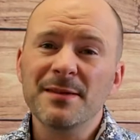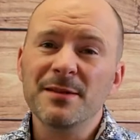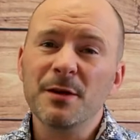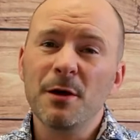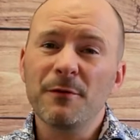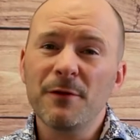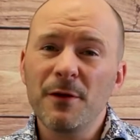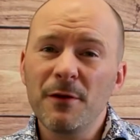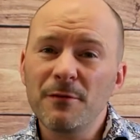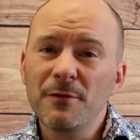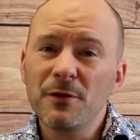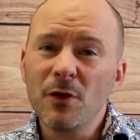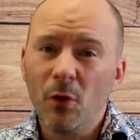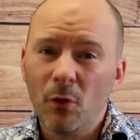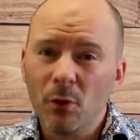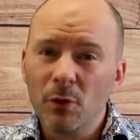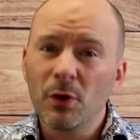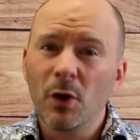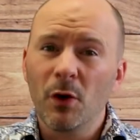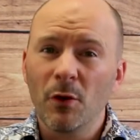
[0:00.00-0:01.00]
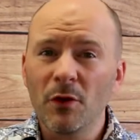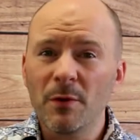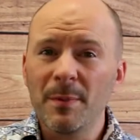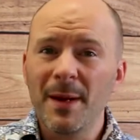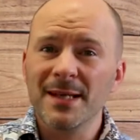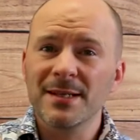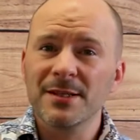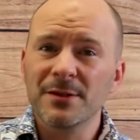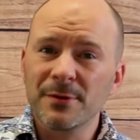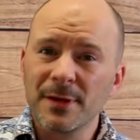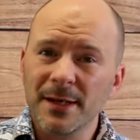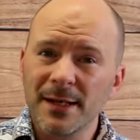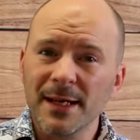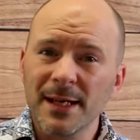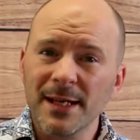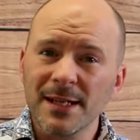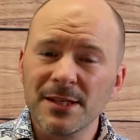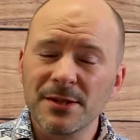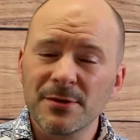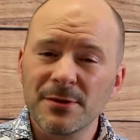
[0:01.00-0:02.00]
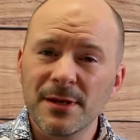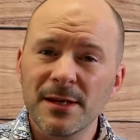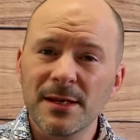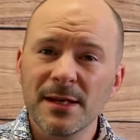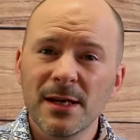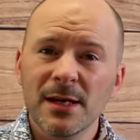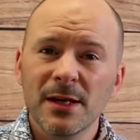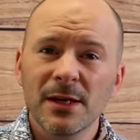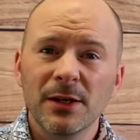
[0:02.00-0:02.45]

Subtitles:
So if you've not got the best credit history,